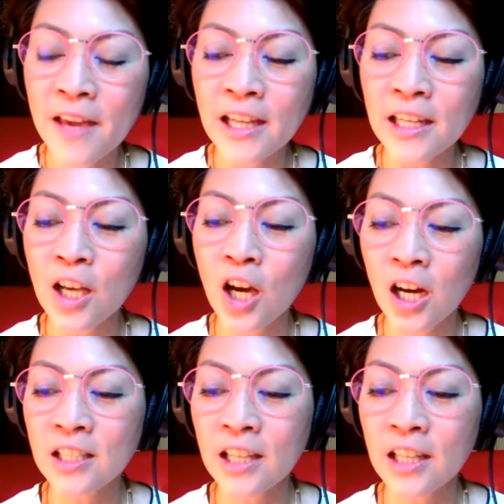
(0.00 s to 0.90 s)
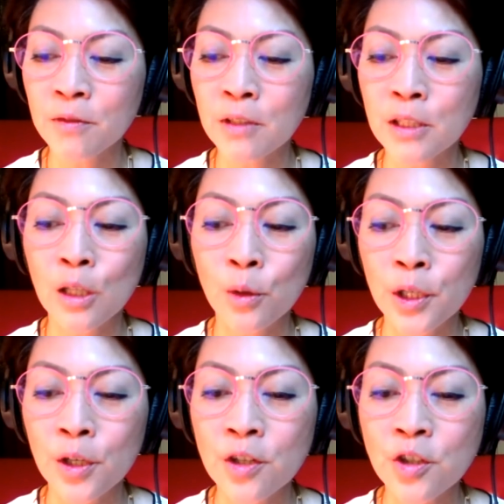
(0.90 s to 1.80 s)
any contact with the
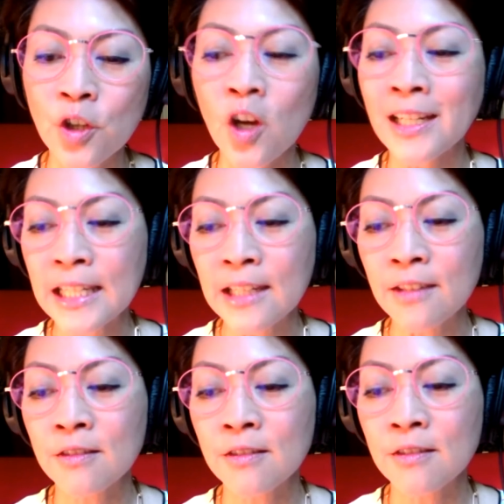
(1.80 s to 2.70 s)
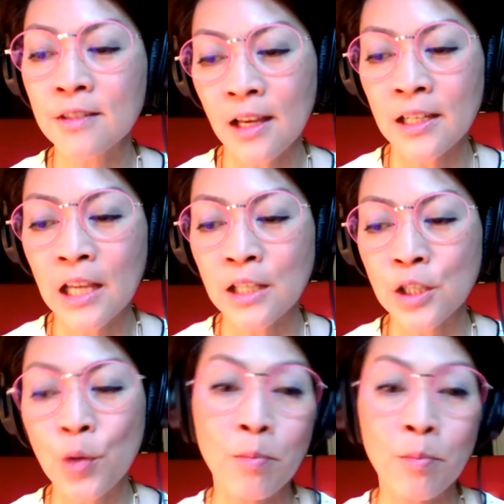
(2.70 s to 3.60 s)
lawyers on either side as
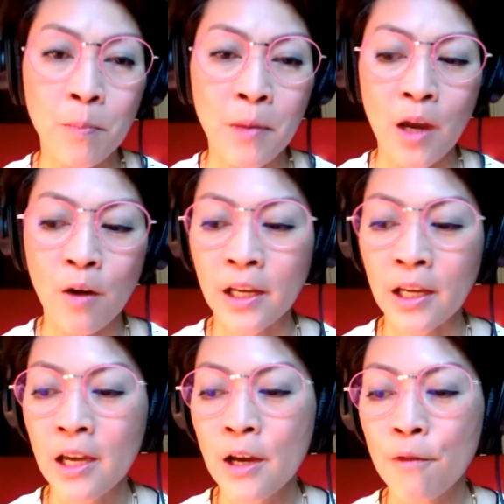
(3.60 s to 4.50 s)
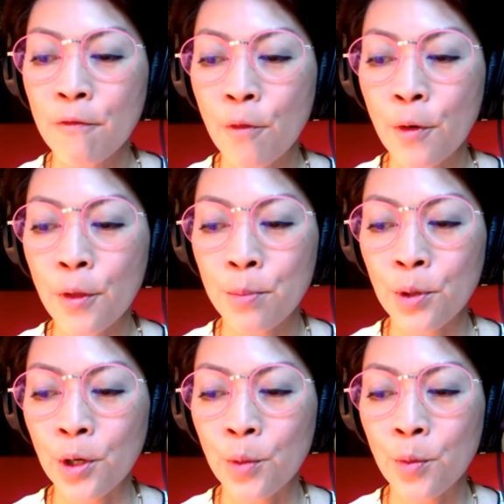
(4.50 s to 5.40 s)
you were preparing for the
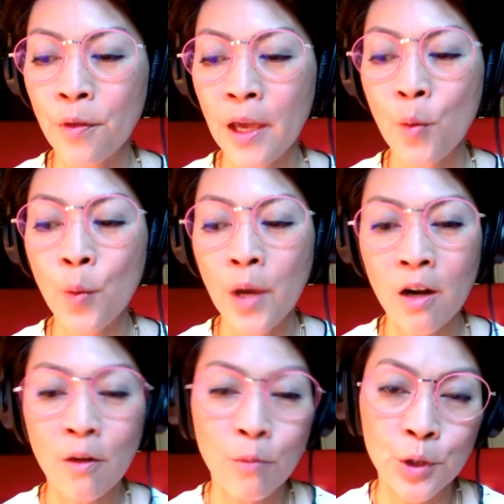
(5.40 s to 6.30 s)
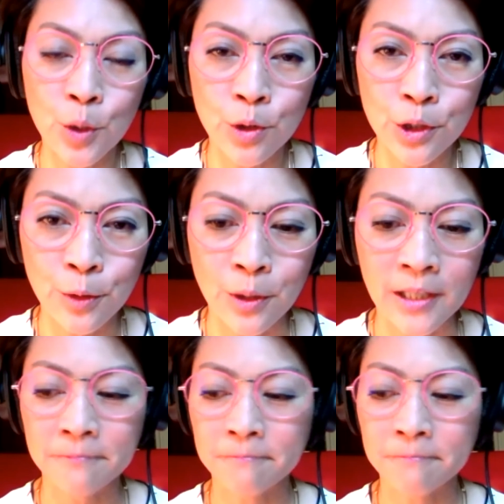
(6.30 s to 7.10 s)
book? Were they aware of what you were doing?